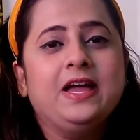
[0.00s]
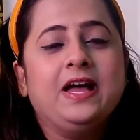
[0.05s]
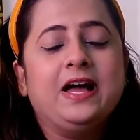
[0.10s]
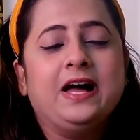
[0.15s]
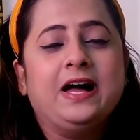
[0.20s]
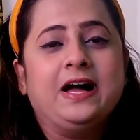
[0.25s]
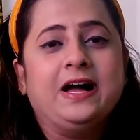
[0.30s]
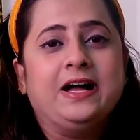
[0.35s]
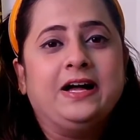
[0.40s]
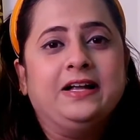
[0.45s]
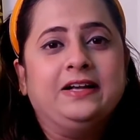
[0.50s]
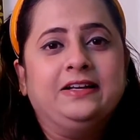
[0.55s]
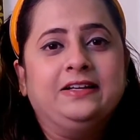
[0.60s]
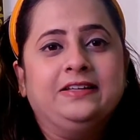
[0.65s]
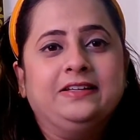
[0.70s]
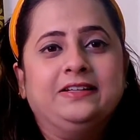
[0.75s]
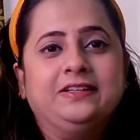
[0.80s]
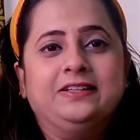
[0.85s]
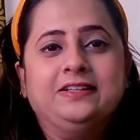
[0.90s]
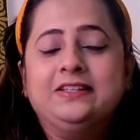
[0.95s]
and
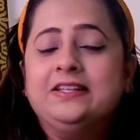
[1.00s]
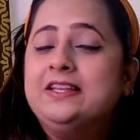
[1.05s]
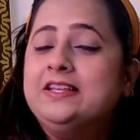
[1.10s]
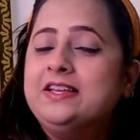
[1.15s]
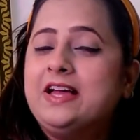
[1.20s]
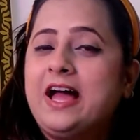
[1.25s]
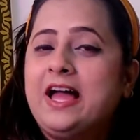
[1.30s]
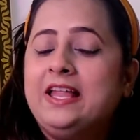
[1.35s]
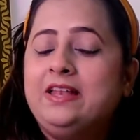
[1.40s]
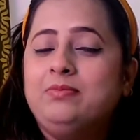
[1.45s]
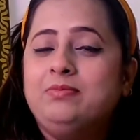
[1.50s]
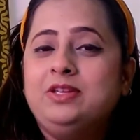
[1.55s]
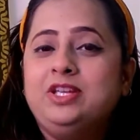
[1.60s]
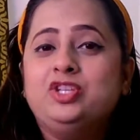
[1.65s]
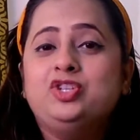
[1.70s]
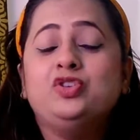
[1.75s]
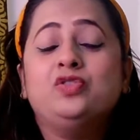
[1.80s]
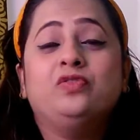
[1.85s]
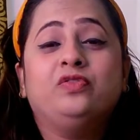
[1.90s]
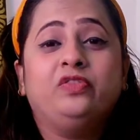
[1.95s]
I'll
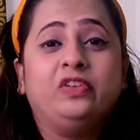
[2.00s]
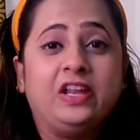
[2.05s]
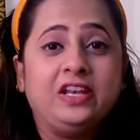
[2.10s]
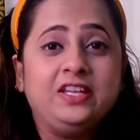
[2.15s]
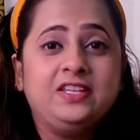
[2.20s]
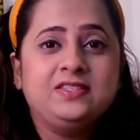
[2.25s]
meet you very